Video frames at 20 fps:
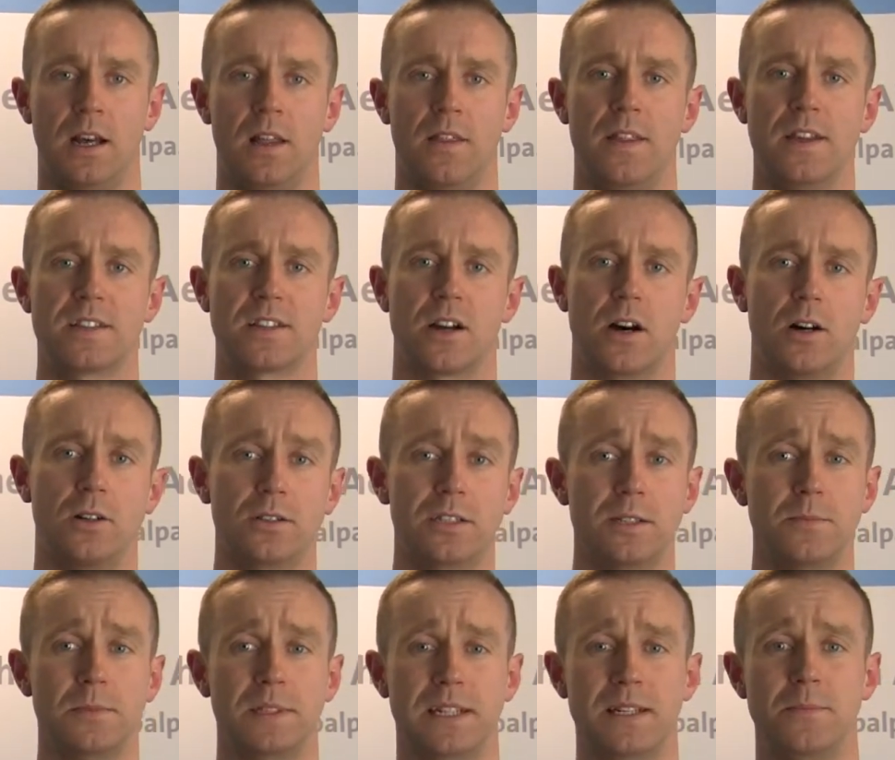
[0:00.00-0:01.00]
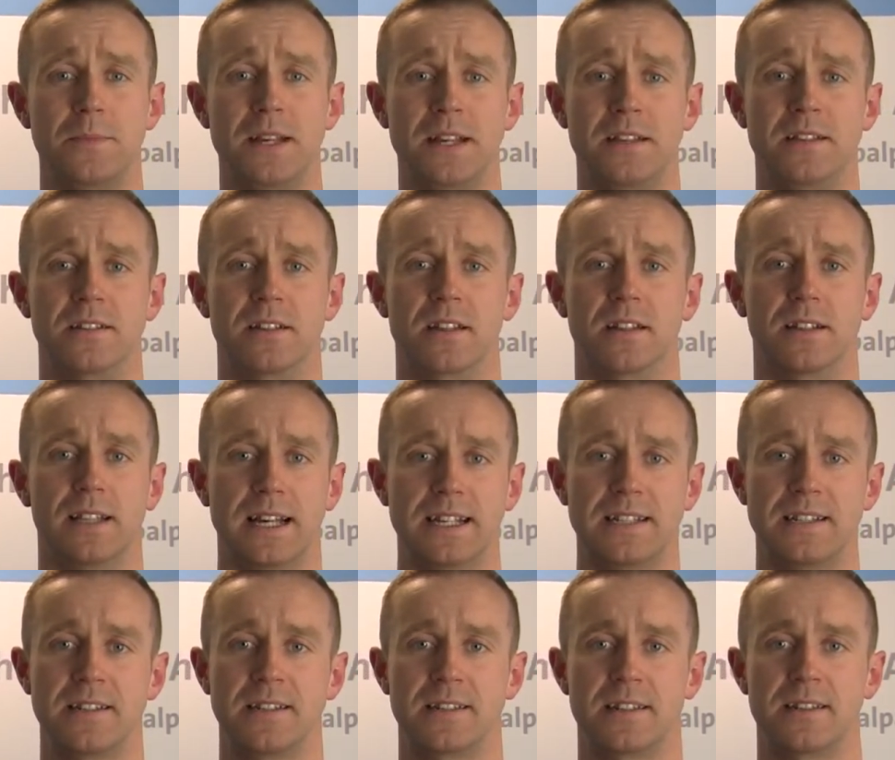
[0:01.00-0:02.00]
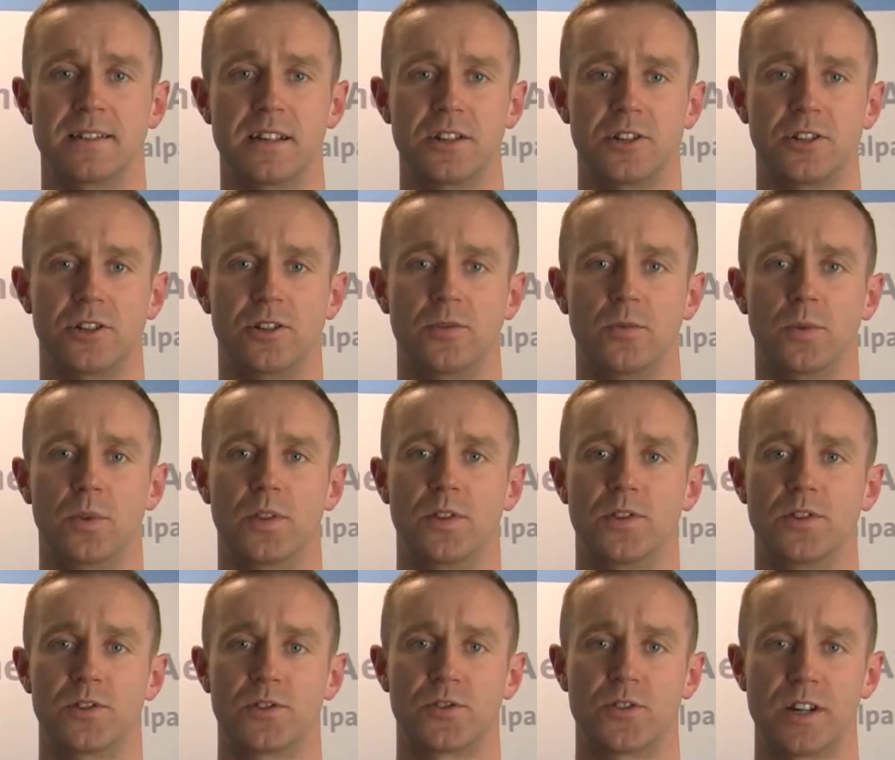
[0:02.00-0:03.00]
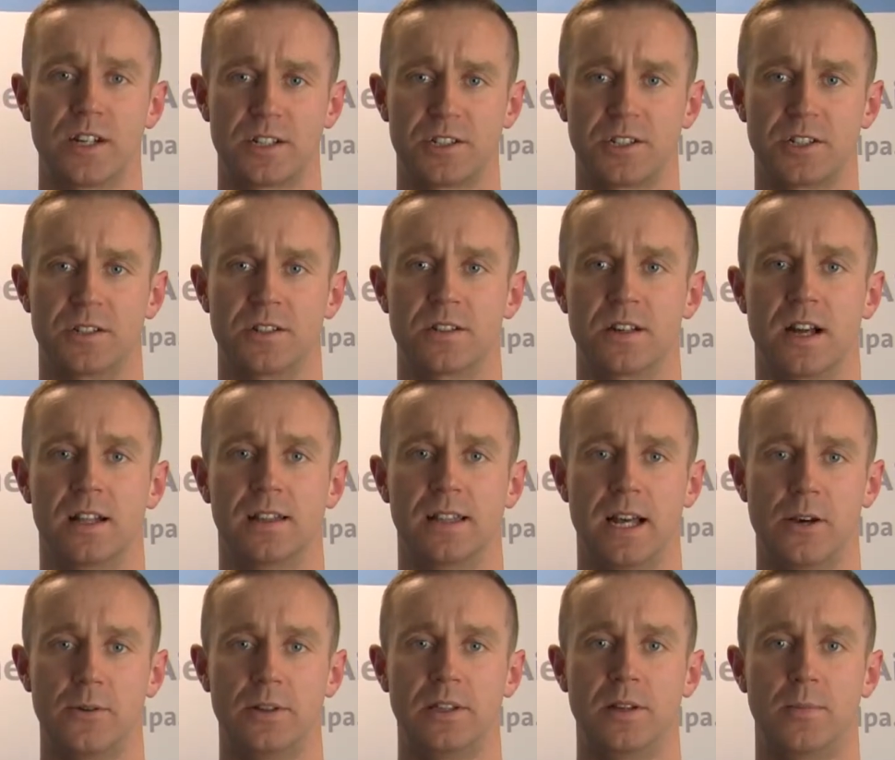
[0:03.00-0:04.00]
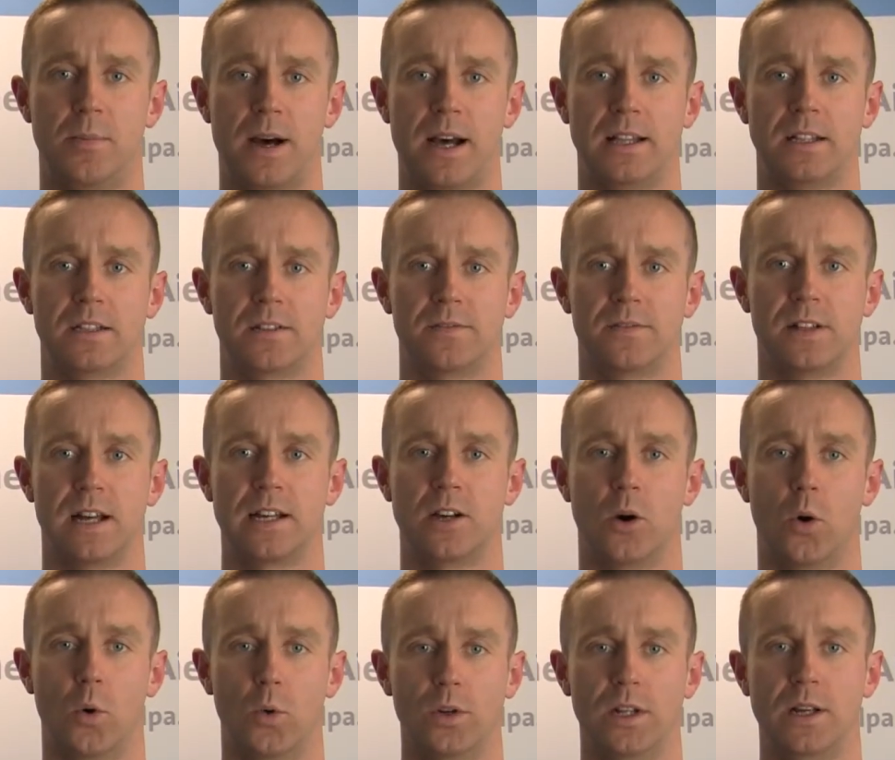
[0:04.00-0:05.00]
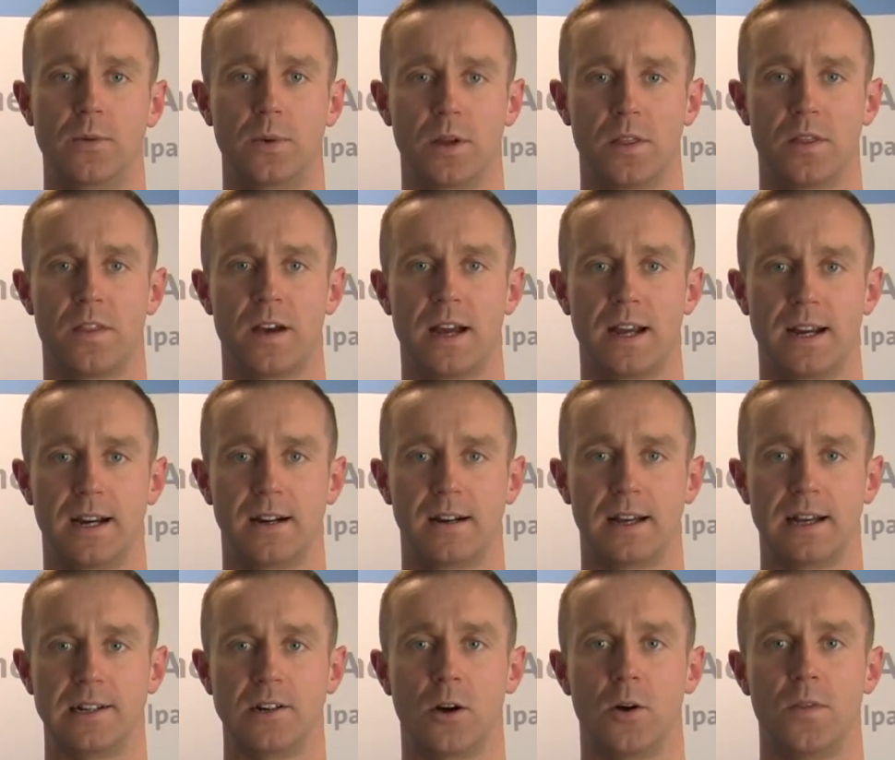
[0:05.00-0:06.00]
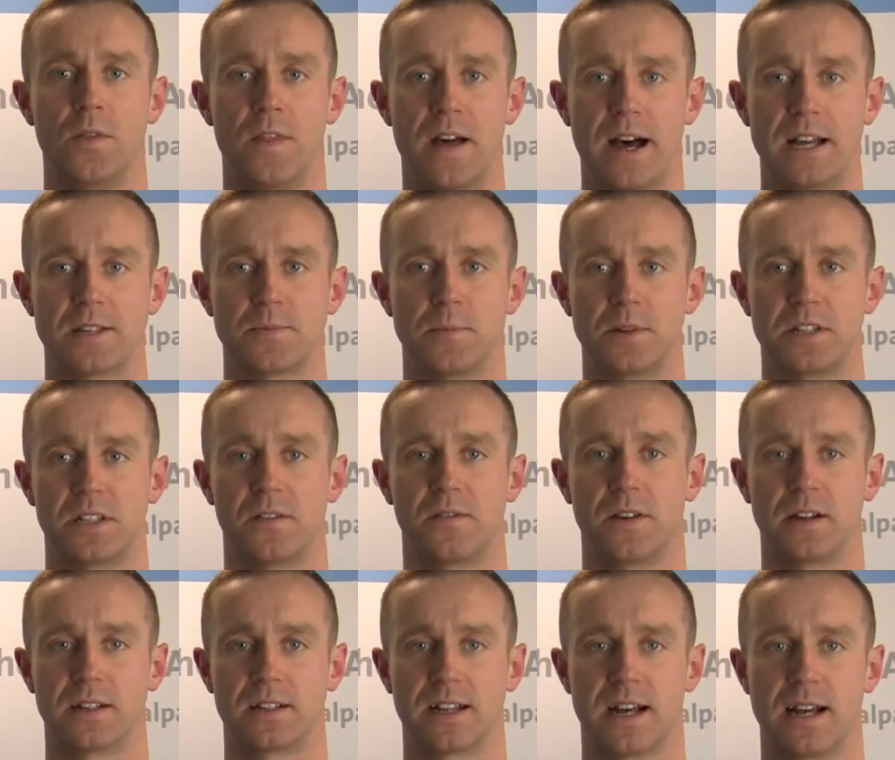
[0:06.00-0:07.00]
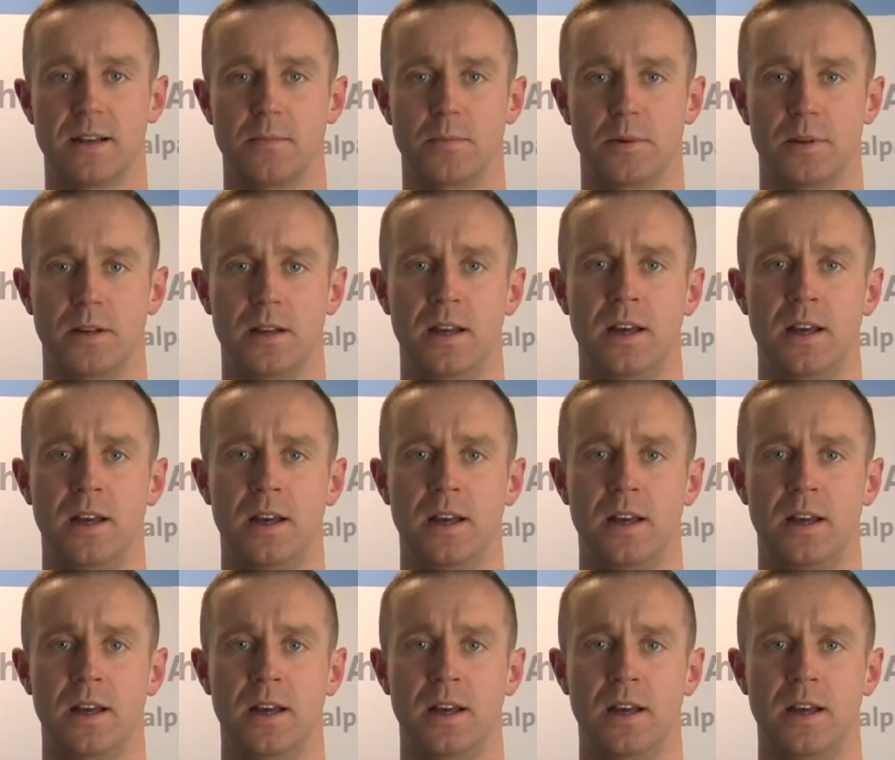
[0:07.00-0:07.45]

This ultimately means that the licence is issued with restrictions allowing the pilot to fly only with that airline on that specific type,